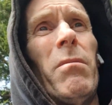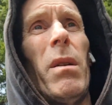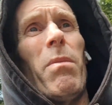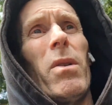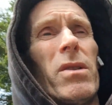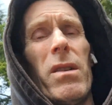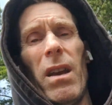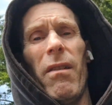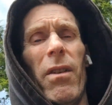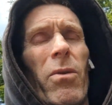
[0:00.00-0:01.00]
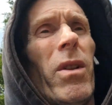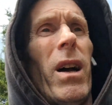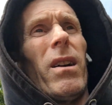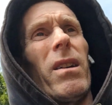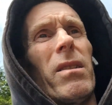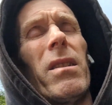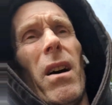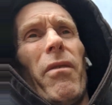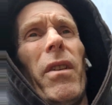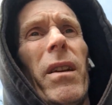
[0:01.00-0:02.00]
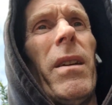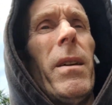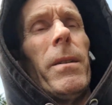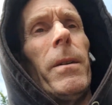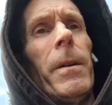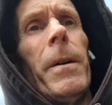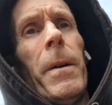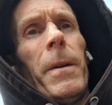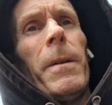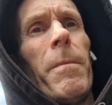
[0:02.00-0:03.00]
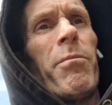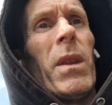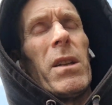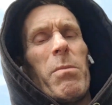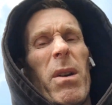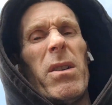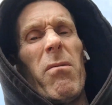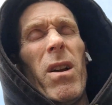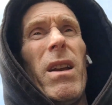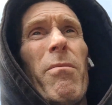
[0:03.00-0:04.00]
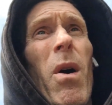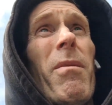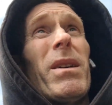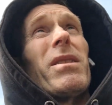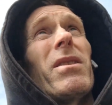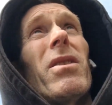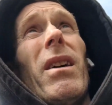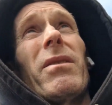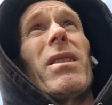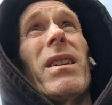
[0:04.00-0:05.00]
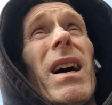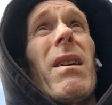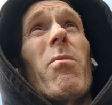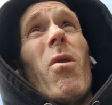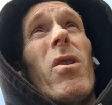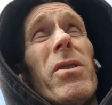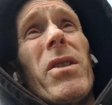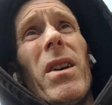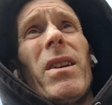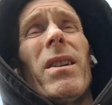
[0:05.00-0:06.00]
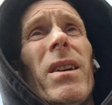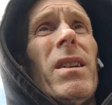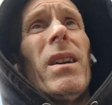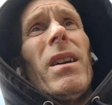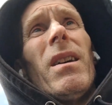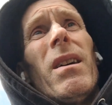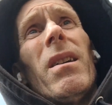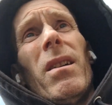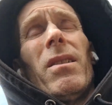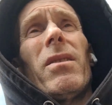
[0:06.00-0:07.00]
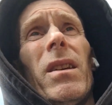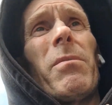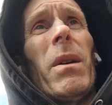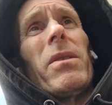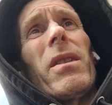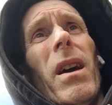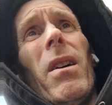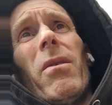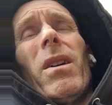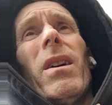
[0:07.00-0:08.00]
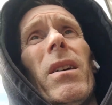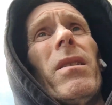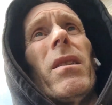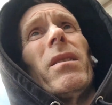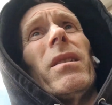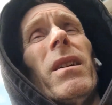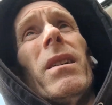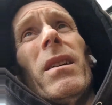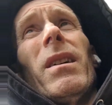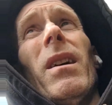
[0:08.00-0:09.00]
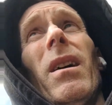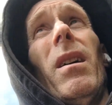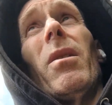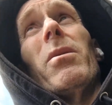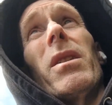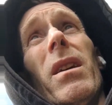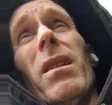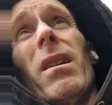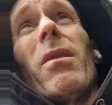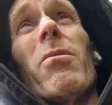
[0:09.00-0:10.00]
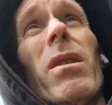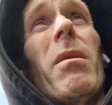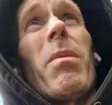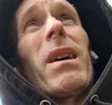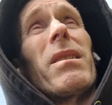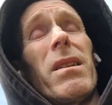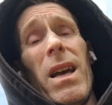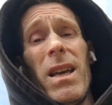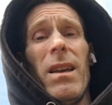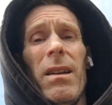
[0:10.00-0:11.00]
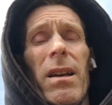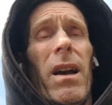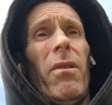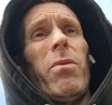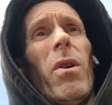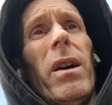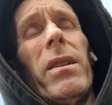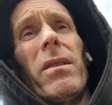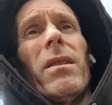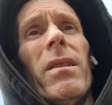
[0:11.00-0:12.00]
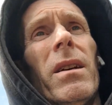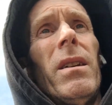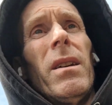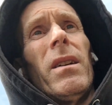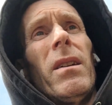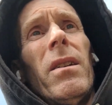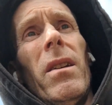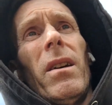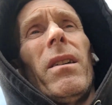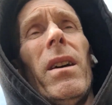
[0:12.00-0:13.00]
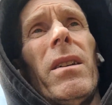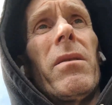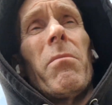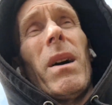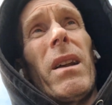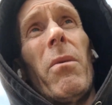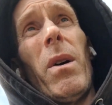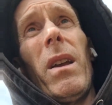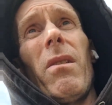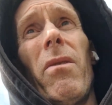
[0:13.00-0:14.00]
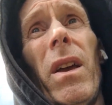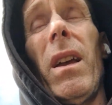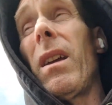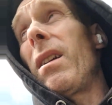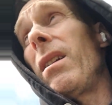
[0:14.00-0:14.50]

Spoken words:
be positive and all that kind of stuff. And I suppose really my message today was, 6 months ago I was in a really bad state health wise. You know, it doesn't matter where you think,